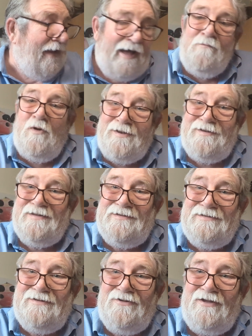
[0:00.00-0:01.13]
And what it
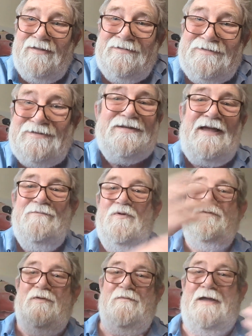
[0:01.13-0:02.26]
is, look, since I
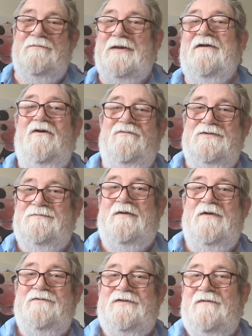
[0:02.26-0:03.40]
moved to my big office, my
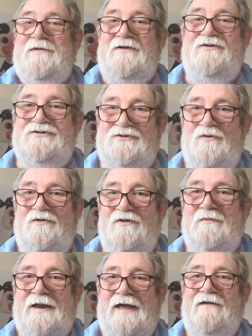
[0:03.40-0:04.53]
wife gave me her sewing
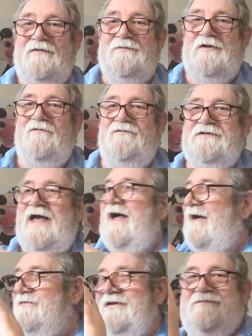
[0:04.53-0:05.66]
room and I have it in the office.
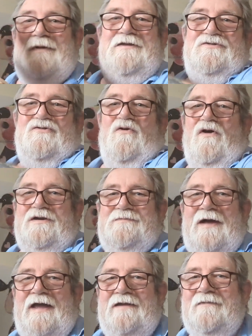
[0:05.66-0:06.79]
I have these big drawers
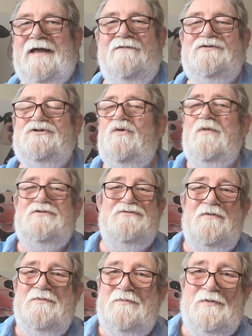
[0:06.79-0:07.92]
behind me. I have so much
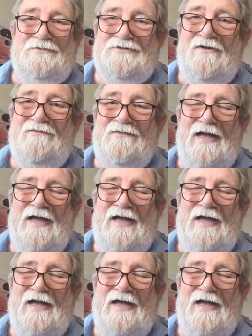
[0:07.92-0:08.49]
room to put stuff.